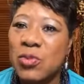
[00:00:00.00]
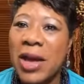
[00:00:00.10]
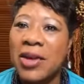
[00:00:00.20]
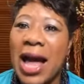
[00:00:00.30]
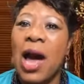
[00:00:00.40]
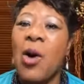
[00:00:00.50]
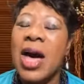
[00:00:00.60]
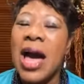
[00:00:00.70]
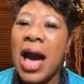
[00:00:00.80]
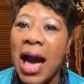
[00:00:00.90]
And no matter how,
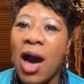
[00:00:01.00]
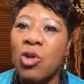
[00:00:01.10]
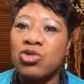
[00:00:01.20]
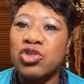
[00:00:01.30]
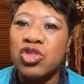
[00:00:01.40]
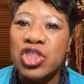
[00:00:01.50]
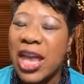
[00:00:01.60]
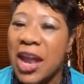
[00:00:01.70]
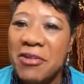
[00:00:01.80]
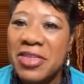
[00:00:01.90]
how
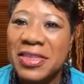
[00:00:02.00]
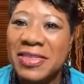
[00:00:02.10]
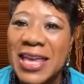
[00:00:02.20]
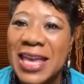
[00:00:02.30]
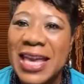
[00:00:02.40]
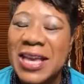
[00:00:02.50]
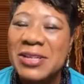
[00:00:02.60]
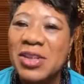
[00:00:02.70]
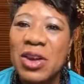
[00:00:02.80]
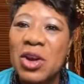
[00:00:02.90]
scary the thing
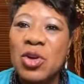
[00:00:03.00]
is,